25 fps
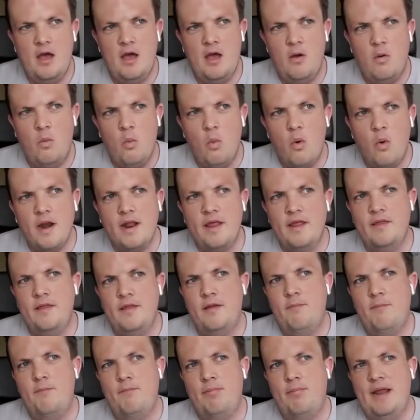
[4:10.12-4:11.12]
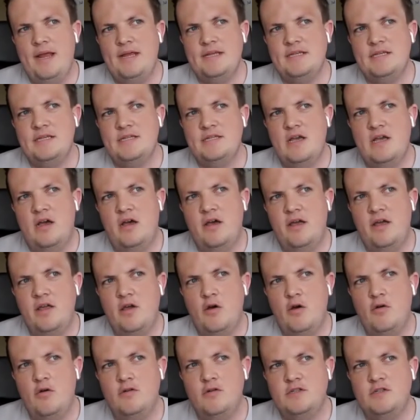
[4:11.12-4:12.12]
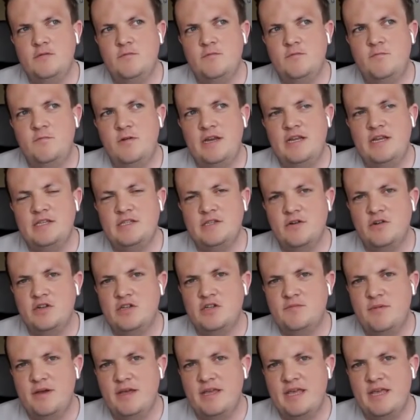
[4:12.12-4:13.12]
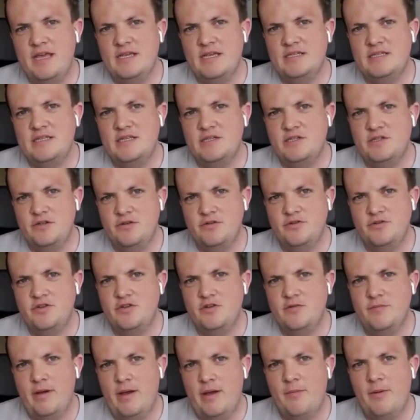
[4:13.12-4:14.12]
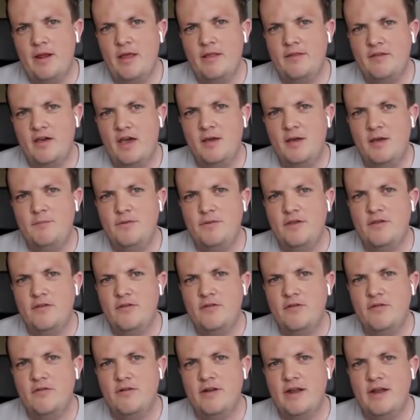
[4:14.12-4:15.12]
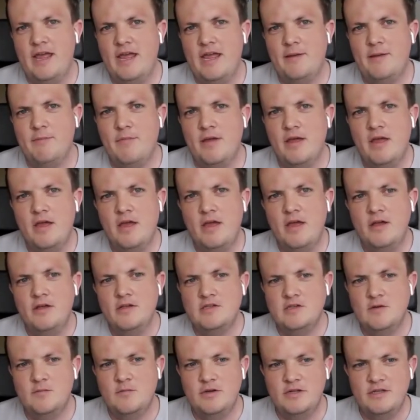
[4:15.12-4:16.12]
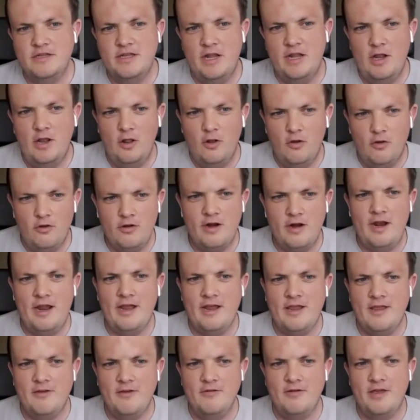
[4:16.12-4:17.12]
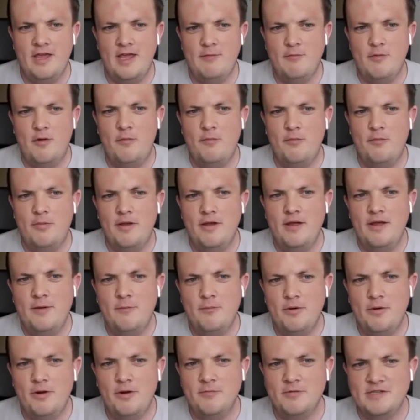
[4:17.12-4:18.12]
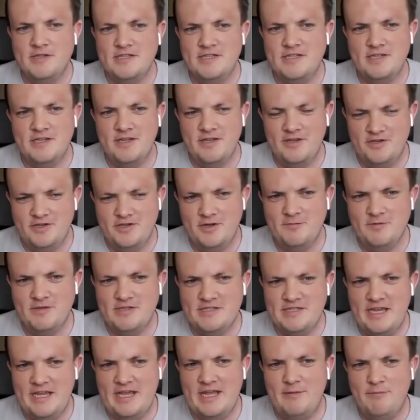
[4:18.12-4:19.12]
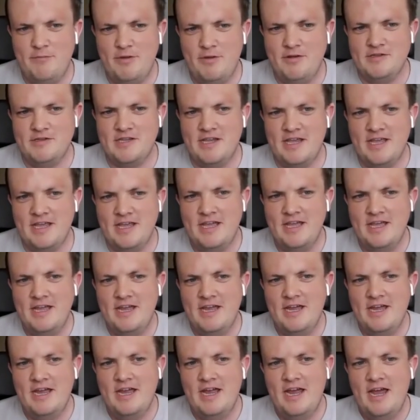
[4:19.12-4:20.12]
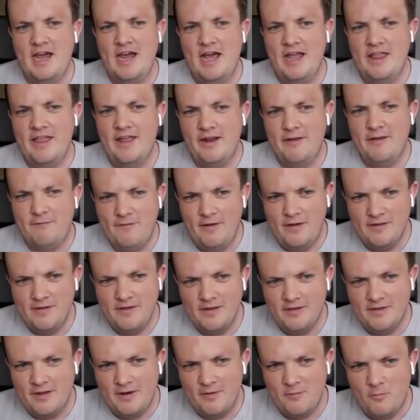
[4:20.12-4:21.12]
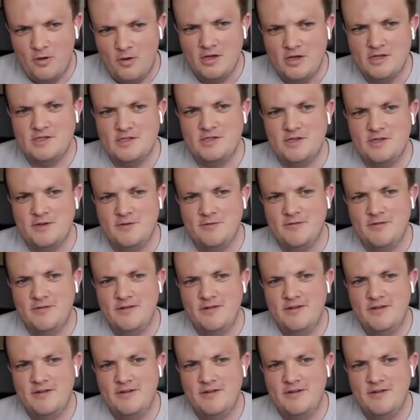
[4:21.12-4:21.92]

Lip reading: one of the places I go to research my guest is YouTube. And when I typed in your name, someone that looked like you came up, but she was singing music. And then I found out that it was you.